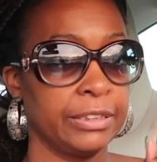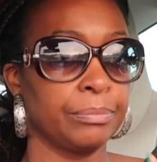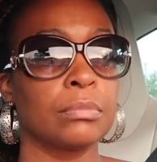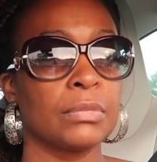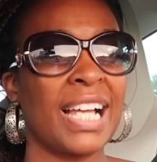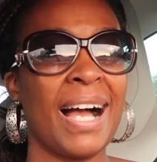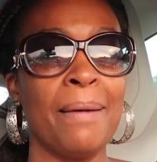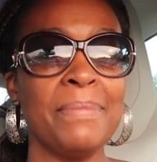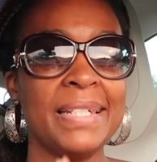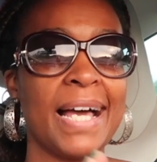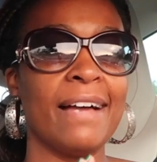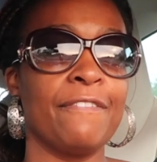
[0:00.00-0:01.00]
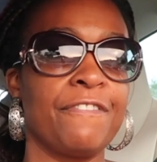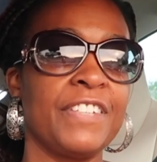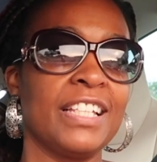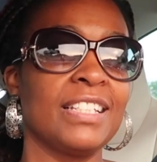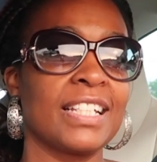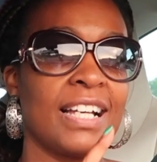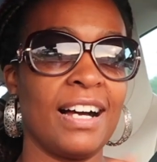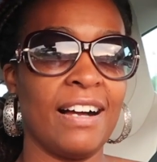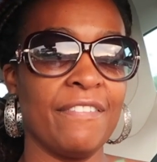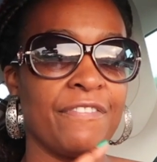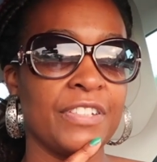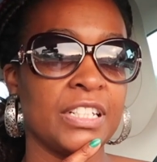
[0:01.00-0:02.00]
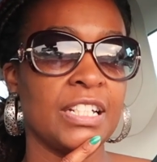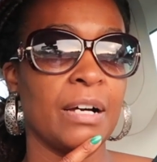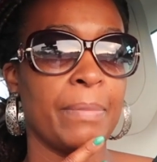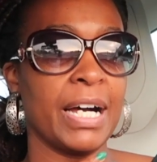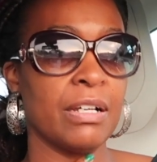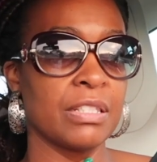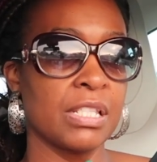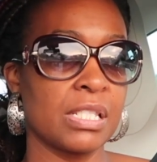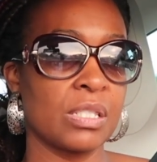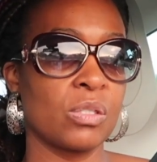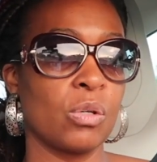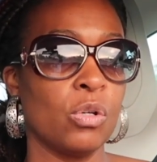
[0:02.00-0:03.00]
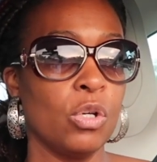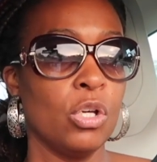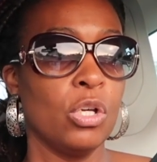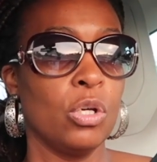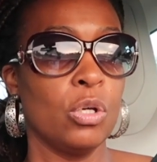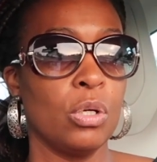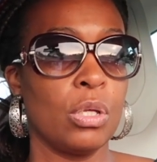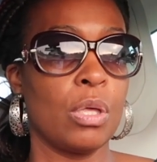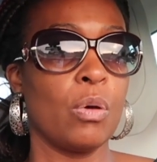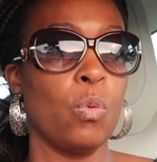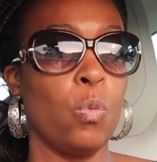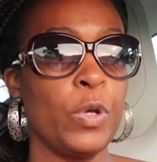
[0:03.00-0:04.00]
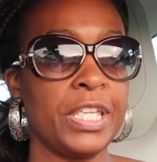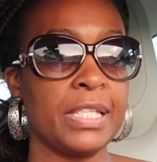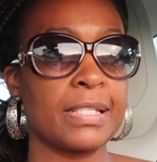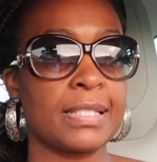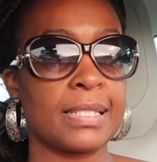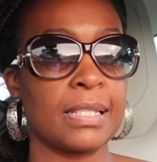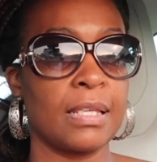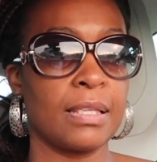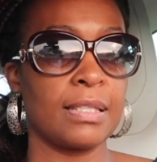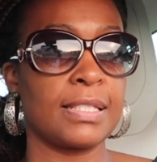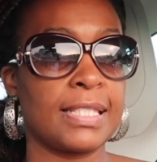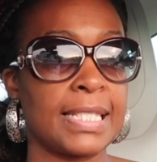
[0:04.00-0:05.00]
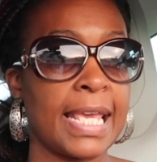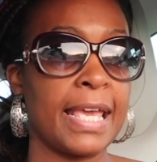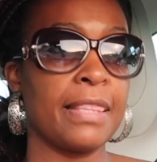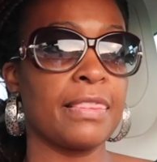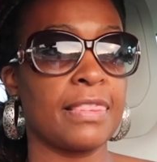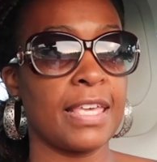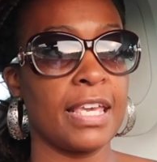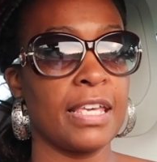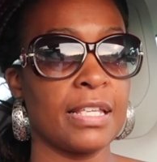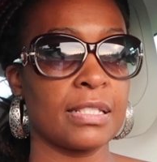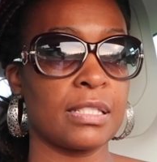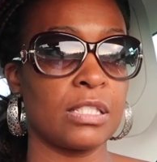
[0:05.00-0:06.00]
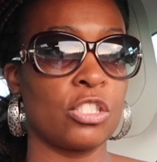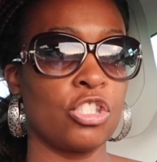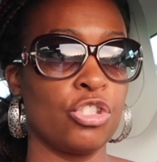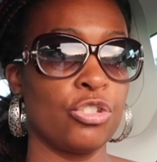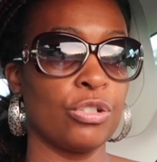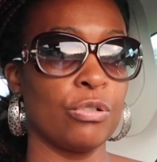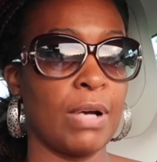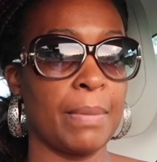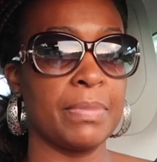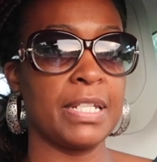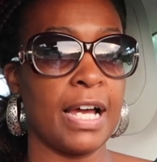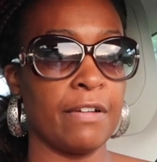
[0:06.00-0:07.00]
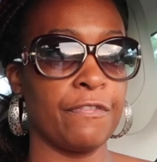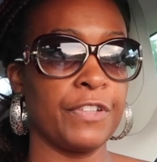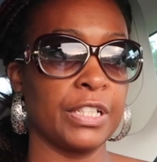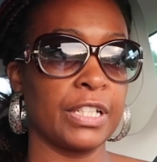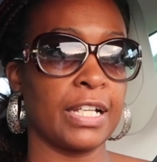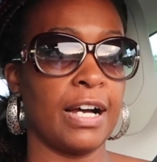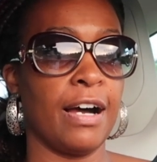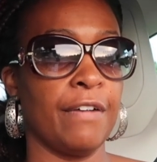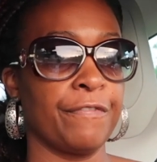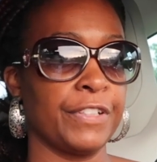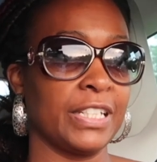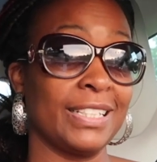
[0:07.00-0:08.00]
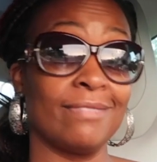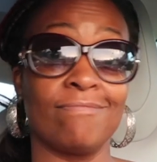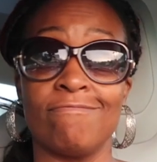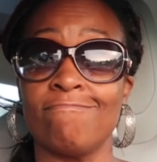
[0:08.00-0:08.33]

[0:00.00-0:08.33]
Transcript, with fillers: in. I'm not feeling confident about this week's ten things to do. I'm not feeling confident